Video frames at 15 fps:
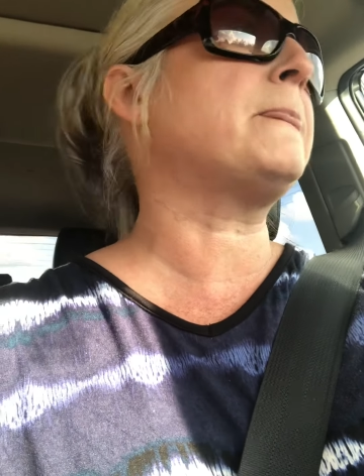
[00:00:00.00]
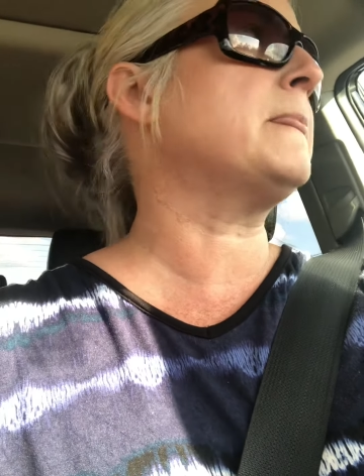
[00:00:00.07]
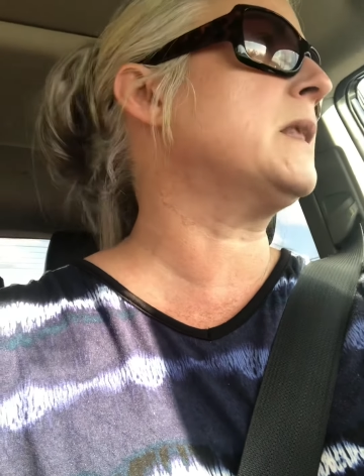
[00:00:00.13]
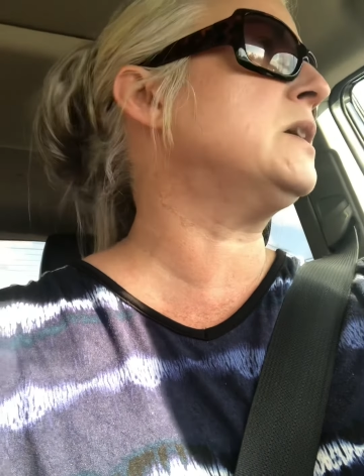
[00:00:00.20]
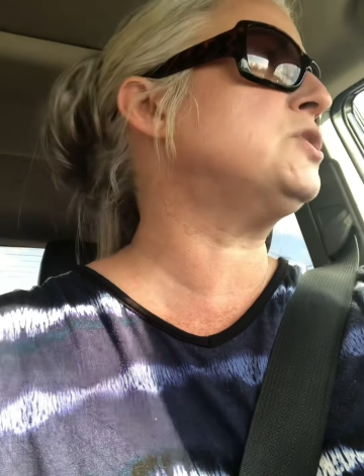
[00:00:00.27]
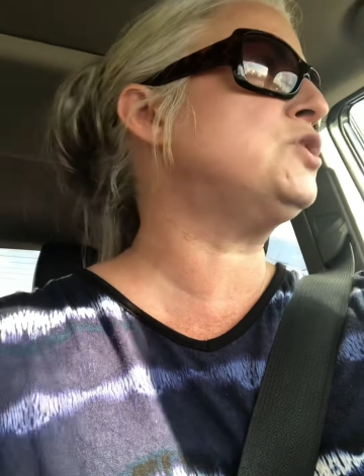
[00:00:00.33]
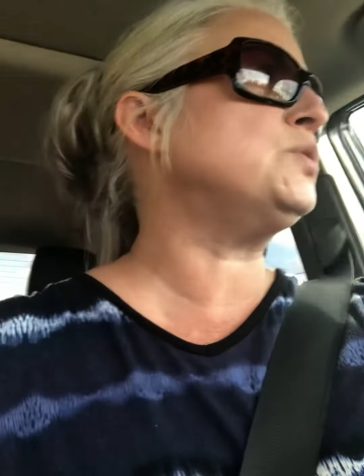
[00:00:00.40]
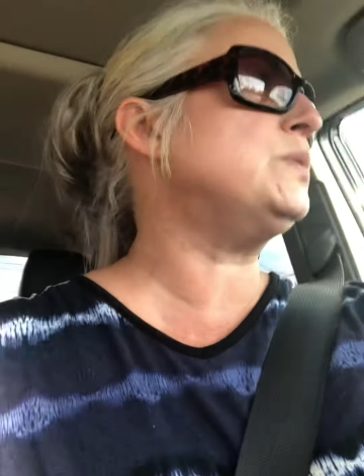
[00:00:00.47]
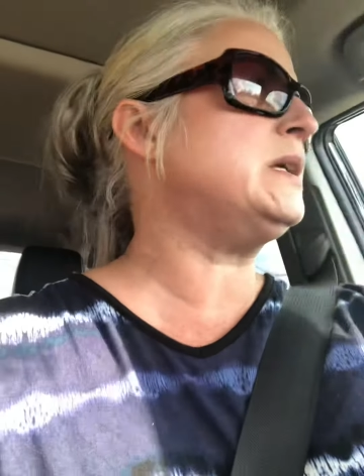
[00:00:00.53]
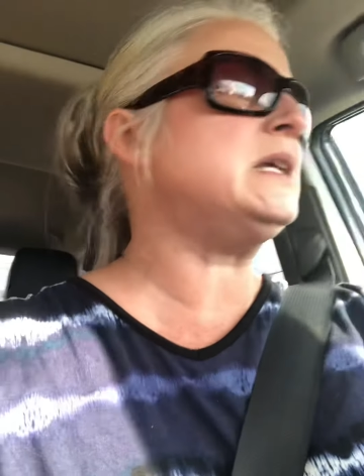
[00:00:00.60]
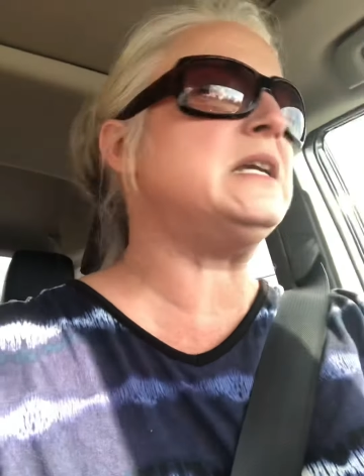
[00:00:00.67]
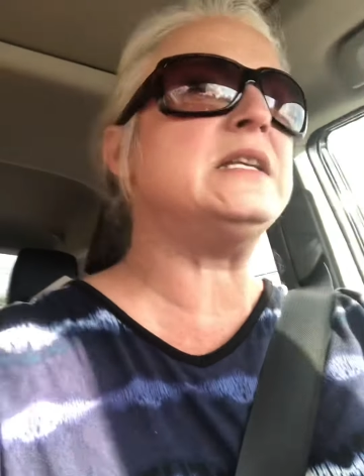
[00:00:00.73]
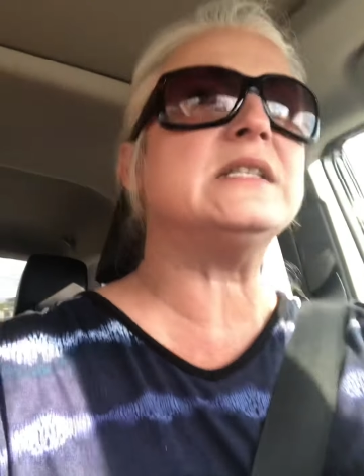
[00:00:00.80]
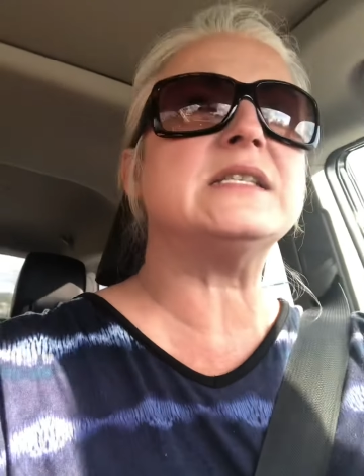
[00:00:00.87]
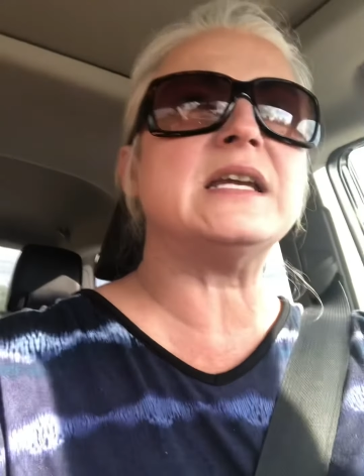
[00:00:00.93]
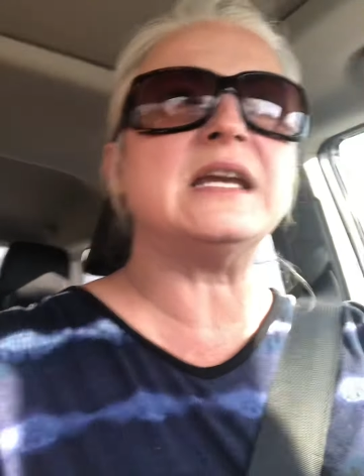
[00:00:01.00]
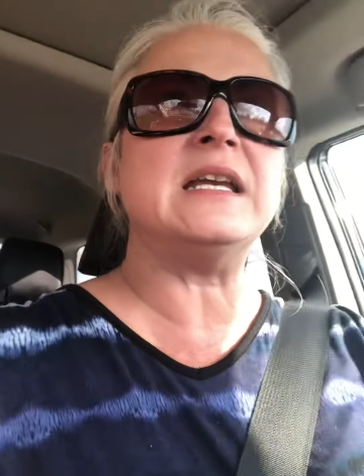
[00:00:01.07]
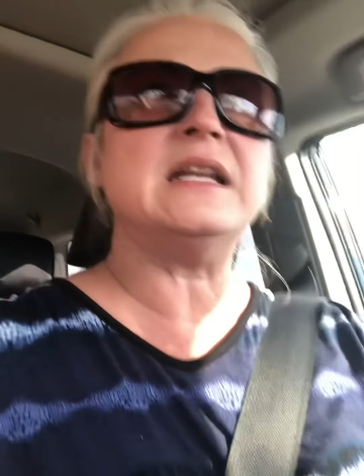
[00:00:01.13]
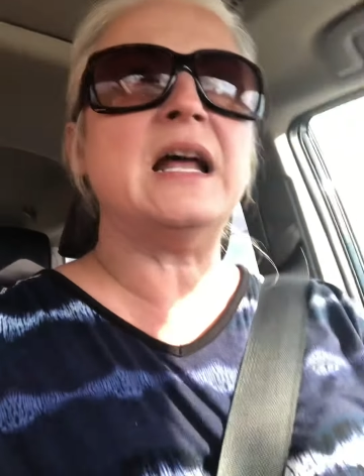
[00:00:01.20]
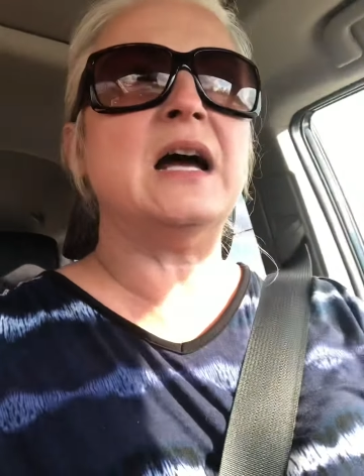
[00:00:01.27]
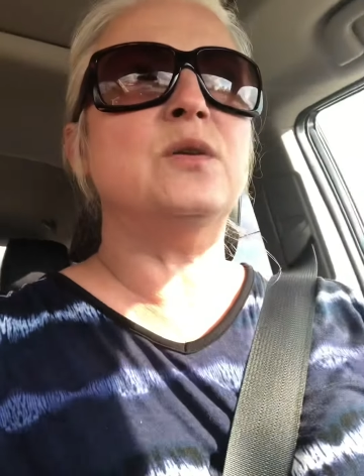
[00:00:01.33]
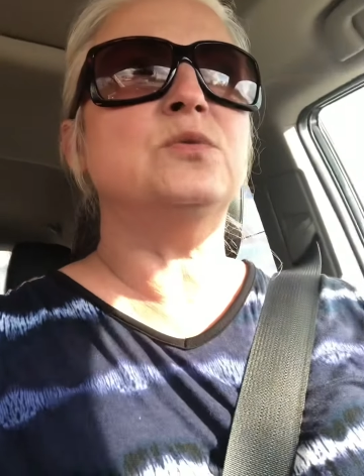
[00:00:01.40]
to eat,
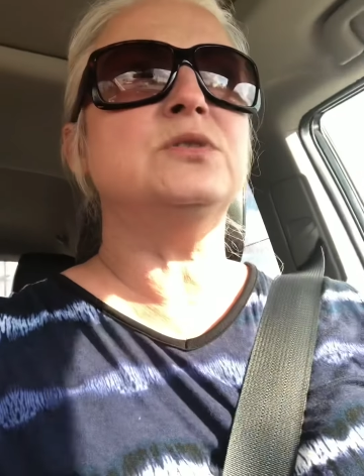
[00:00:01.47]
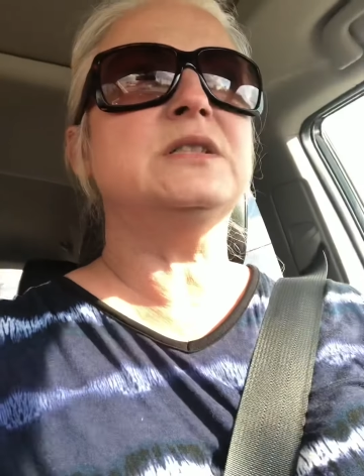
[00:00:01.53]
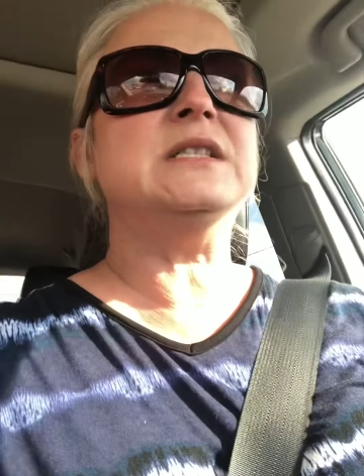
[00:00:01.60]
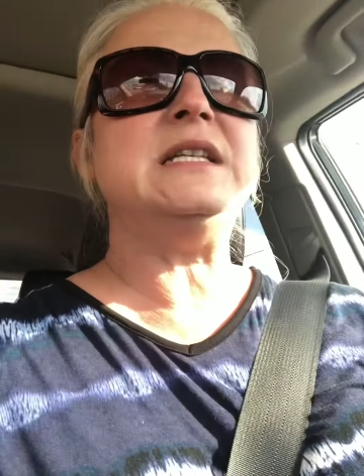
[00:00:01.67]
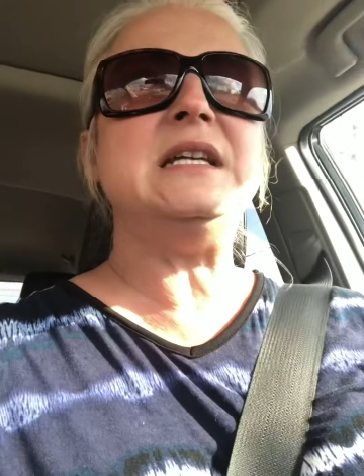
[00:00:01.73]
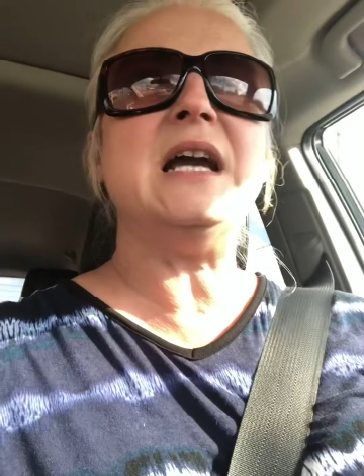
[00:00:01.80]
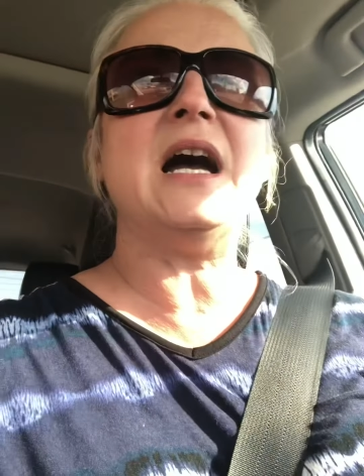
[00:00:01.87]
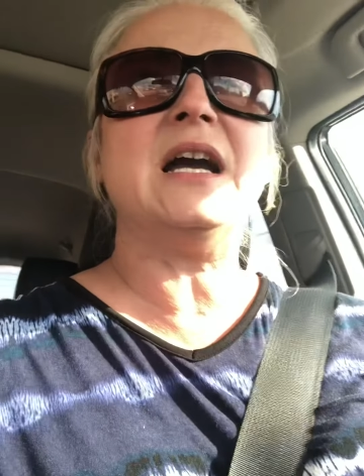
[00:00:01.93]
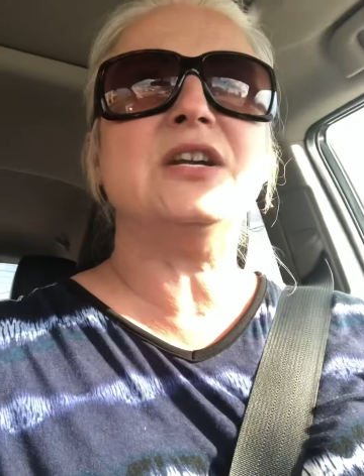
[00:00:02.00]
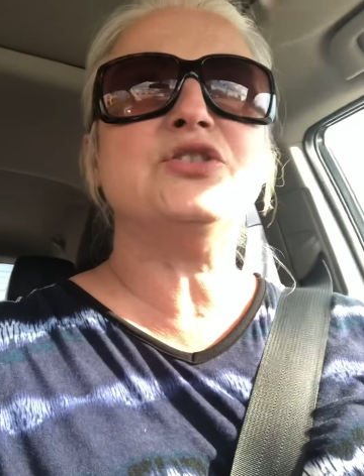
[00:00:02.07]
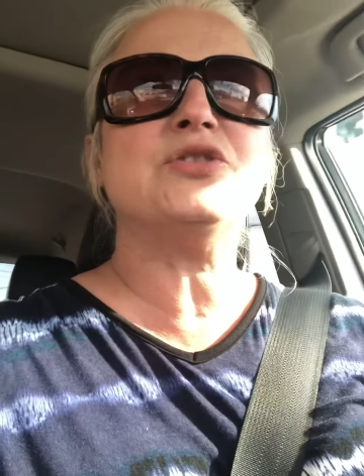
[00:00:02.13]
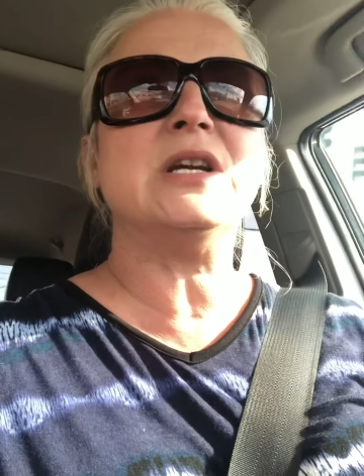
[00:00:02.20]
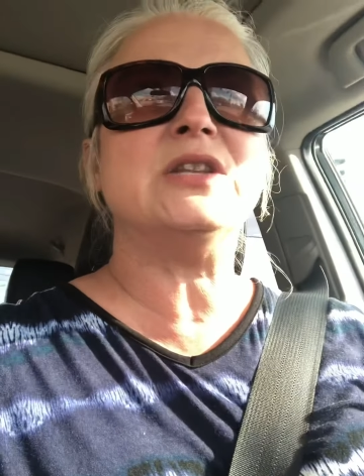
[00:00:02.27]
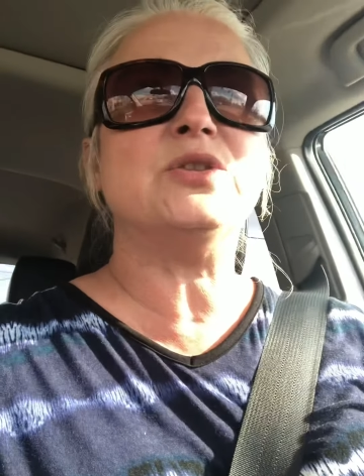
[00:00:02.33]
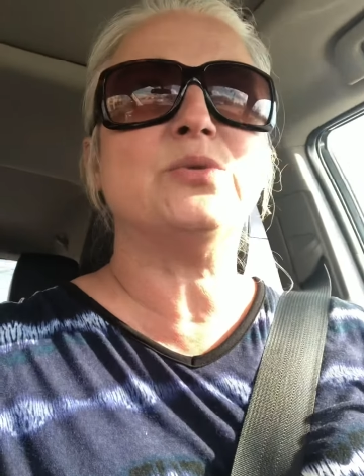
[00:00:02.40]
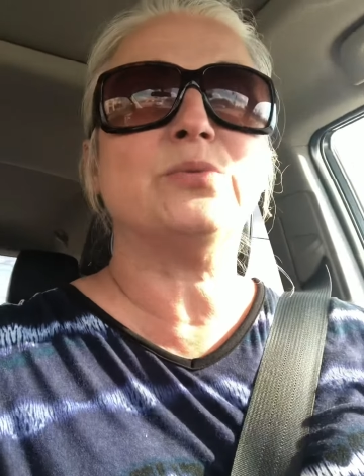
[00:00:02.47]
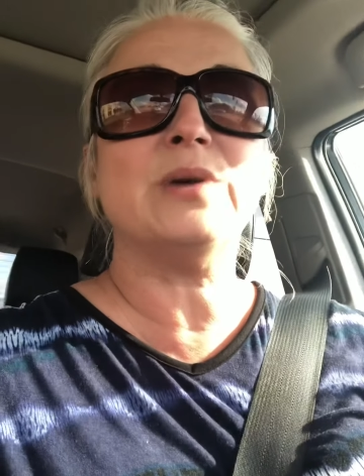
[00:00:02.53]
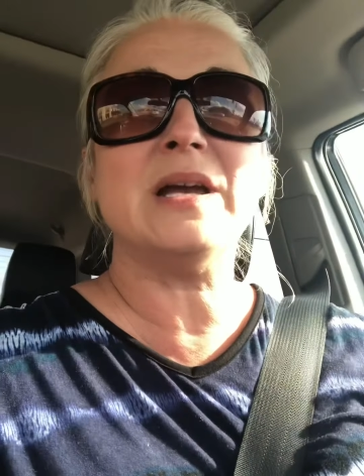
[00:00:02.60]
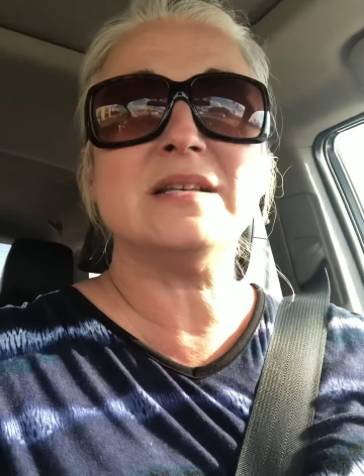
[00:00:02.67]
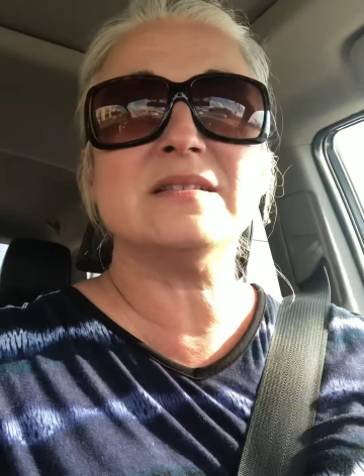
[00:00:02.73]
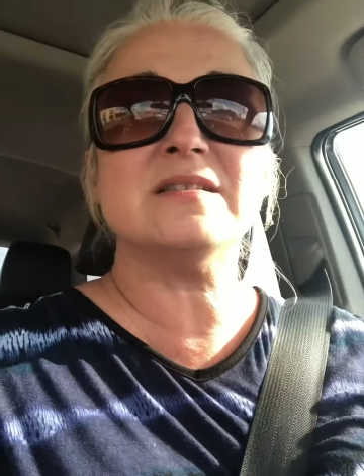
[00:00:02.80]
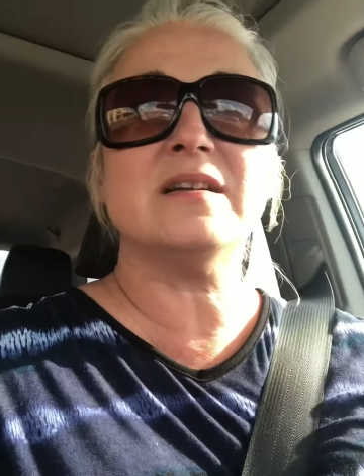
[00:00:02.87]
and I will dehydrate the
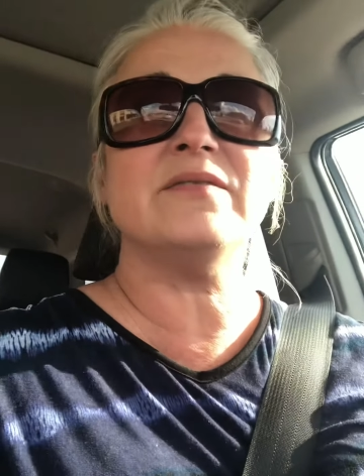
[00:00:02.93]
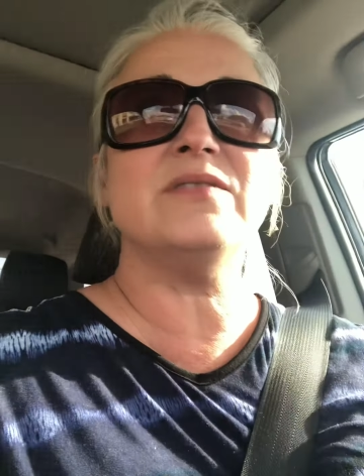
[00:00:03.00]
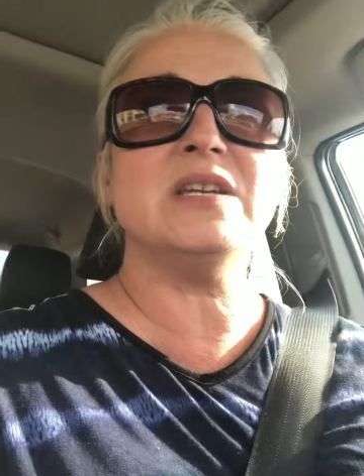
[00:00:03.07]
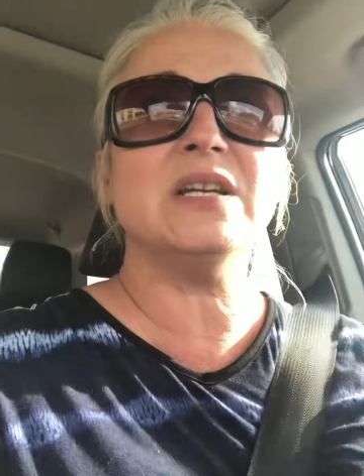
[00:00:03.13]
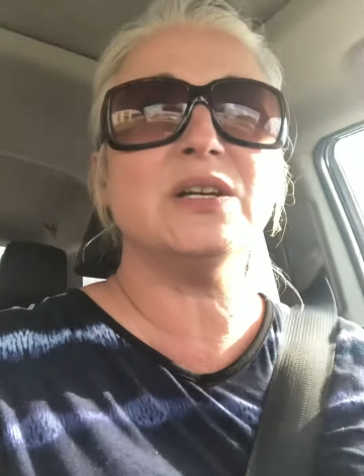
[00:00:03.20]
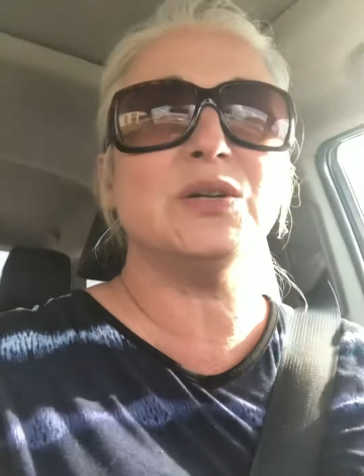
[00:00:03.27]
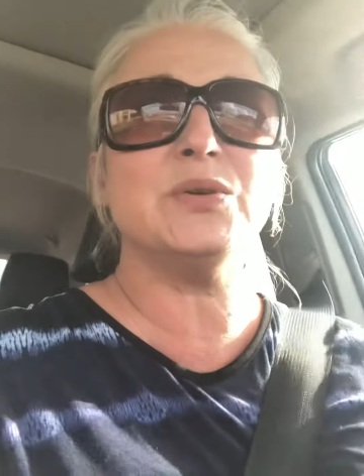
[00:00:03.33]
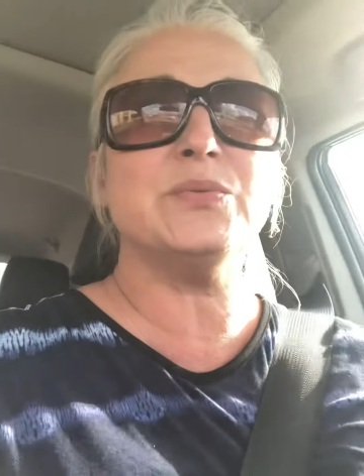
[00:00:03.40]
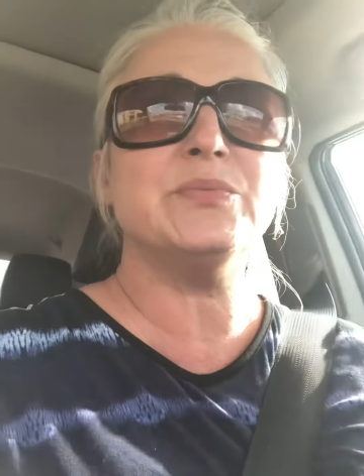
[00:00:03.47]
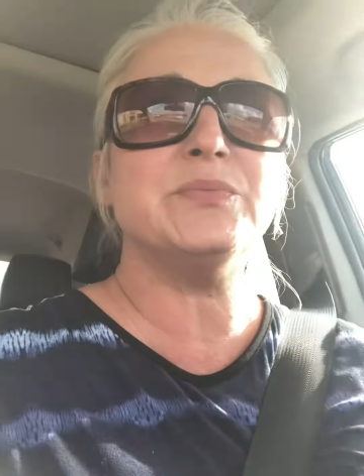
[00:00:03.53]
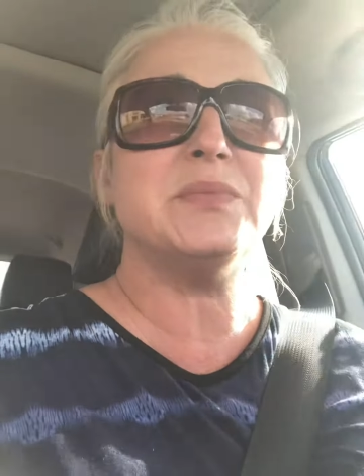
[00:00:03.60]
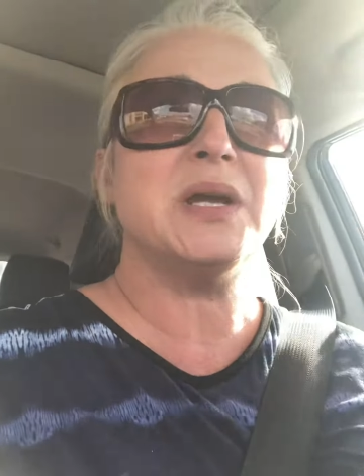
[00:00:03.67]
rest of them